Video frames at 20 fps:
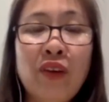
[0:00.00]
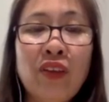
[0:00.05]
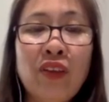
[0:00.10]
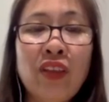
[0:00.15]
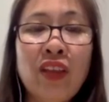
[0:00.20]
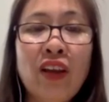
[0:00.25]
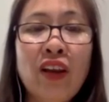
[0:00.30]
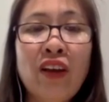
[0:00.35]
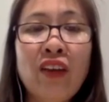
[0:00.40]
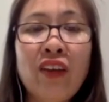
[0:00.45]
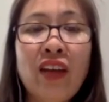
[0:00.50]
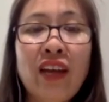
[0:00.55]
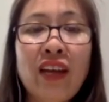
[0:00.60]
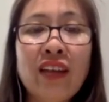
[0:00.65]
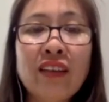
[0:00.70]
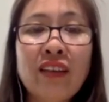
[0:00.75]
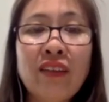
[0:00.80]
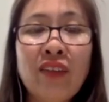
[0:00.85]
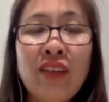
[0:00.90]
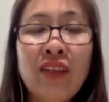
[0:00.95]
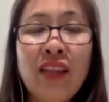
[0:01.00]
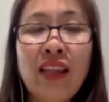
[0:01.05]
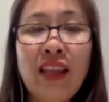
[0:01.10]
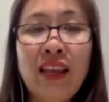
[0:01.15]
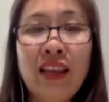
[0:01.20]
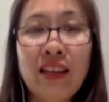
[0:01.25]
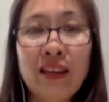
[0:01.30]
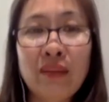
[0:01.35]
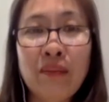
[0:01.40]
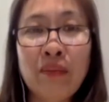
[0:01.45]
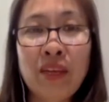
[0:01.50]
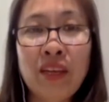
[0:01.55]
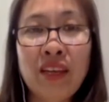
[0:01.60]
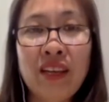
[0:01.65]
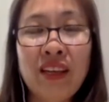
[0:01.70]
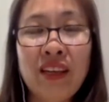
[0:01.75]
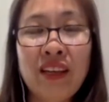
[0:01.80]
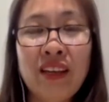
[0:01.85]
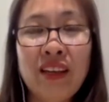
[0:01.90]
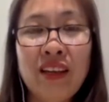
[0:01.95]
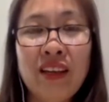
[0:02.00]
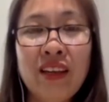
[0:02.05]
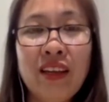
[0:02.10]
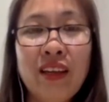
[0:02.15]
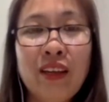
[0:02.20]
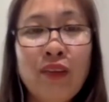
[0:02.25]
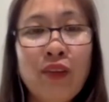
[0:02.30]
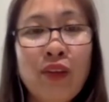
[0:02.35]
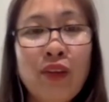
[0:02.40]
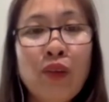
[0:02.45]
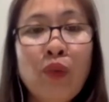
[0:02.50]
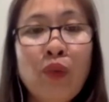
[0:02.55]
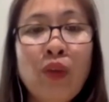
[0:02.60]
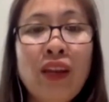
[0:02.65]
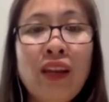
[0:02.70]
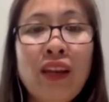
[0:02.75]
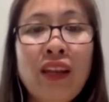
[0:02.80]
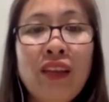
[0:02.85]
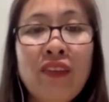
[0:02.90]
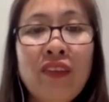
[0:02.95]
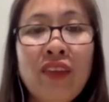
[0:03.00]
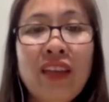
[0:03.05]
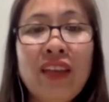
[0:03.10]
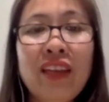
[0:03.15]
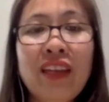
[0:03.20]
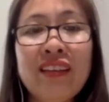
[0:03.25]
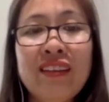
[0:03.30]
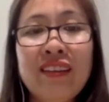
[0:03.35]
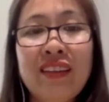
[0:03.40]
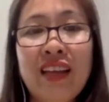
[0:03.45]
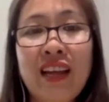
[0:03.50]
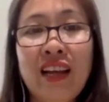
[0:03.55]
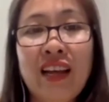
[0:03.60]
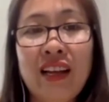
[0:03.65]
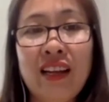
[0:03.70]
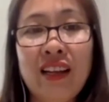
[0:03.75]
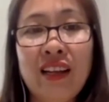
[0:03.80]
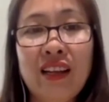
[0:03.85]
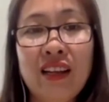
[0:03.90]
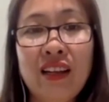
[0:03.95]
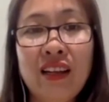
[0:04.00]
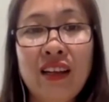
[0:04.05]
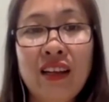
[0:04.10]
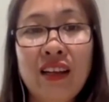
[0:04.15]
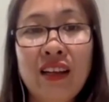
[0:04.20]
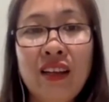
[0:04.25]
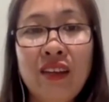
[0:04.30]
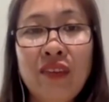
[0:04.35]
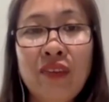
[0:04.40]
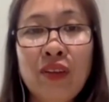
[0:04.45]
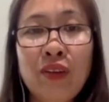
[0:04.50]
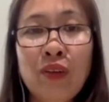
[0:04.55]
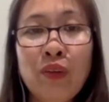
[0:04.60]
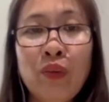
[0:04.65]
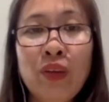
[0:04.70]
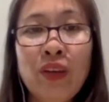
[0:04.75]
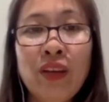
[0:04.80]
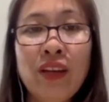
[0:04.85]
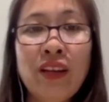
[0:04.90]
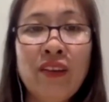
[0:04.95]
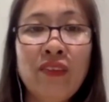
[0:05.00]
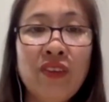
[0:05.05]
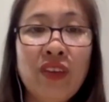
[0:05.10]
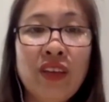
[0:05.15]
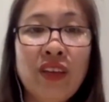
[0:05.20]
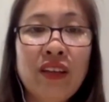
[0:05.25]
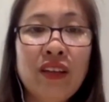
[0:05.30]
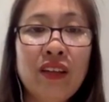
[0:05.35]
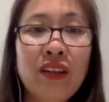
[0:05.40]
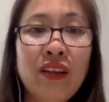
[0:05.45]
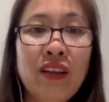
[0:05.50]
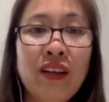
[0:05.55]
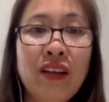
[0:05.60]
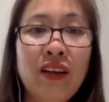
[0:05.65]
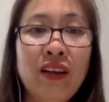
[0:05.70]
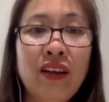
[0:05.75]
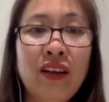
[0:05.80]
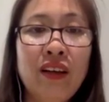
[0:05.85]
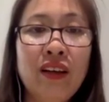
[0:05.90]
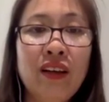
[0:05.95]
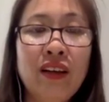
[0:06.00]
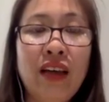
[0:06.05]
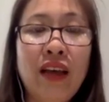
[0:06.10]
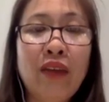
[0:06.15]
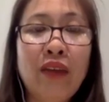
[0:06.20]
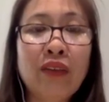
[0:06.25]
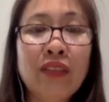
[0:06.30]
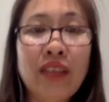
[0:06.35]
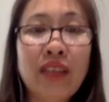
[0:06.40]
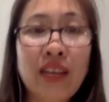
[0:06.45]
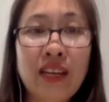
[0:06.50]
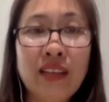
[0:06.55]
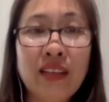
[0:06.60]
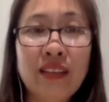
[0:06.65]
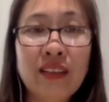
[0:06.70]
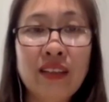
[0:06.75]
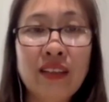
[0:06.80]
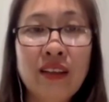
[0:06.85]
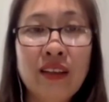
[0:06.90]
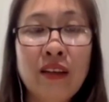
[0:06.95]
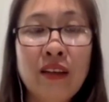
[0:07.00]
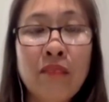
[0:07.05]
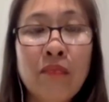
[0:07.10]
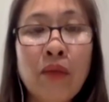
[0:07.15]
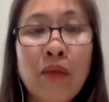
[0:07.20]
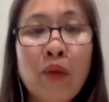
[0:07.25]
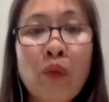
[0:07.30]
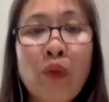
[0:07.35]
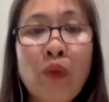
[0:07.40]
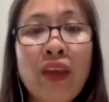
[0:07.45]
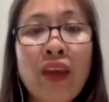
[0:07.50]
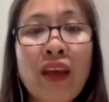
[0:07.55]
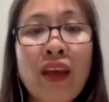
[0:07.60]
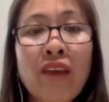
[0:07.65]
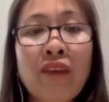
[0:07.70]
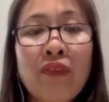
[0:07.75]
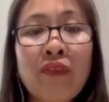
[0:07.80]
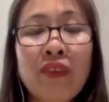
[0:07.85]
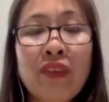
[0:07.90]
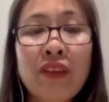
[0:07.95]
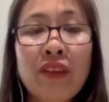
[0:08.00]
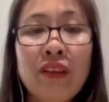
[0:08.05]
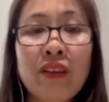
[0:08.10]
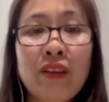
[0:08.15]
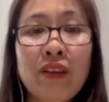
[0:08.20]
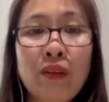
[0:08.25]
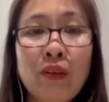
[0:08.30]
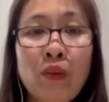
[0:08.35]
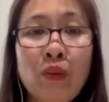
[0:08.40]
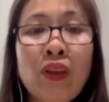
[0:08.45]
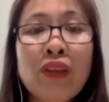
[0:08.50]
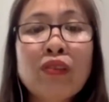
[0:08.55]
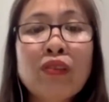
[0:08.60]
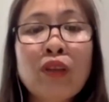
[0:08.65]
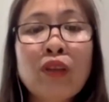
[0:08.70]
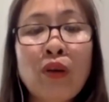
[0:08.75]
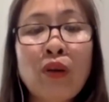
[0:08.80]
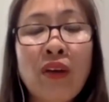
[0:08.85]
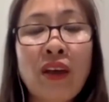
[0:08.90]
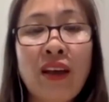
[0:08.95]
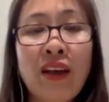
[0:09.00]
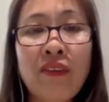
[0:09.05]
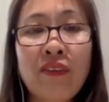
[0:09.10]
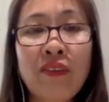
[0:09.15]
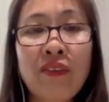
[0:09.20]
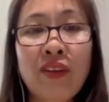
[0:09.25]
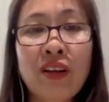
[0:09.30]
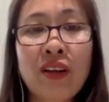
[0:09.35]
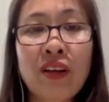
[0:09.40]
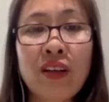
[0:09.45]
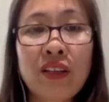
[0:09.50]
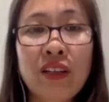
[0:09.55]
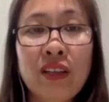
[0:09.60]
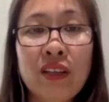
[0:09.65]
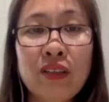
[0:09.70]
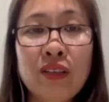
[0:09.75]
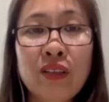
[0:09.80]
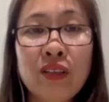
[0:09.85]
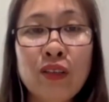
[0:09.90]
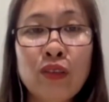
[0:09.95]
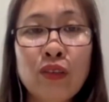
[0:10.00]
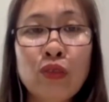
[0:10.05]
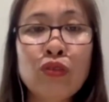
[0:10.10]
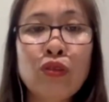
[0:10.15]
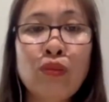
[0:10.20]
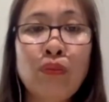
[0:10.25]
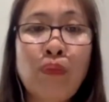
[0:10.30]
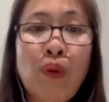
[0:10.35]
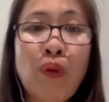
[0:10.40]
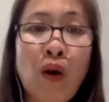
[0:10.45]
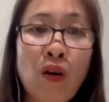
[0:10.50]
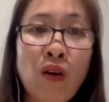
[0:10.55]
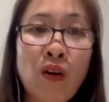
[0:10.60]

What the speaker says: other activists like me, even we live in exile, even we live in outside, but we still have a condition to support